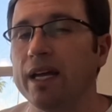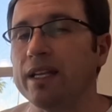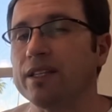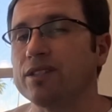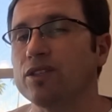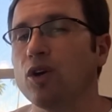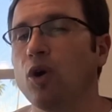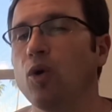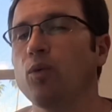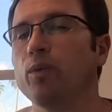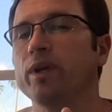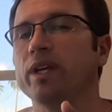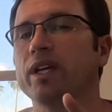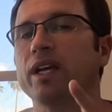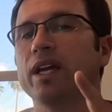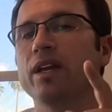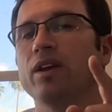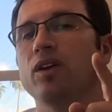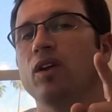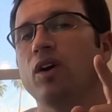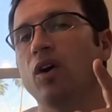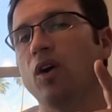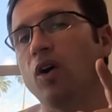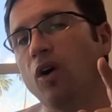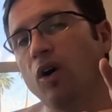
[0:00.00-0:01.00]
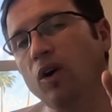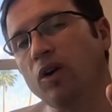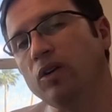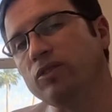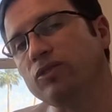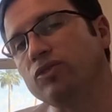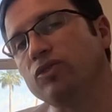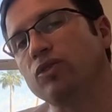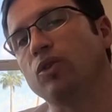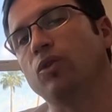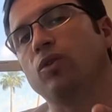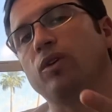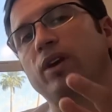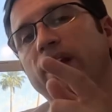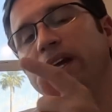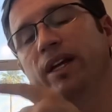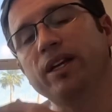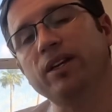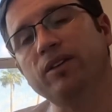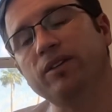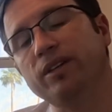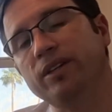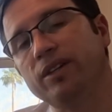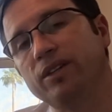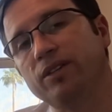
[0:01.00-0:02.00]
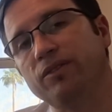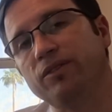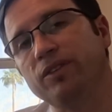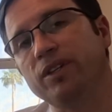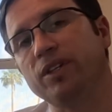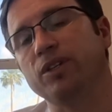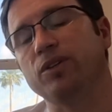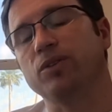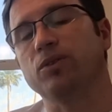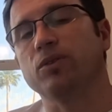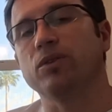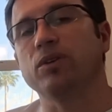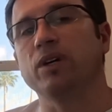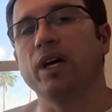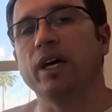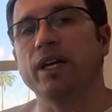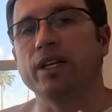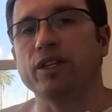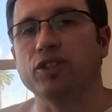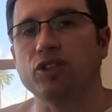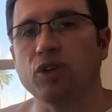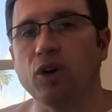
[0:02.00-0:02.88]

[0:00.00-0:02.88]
And so we can also later in the video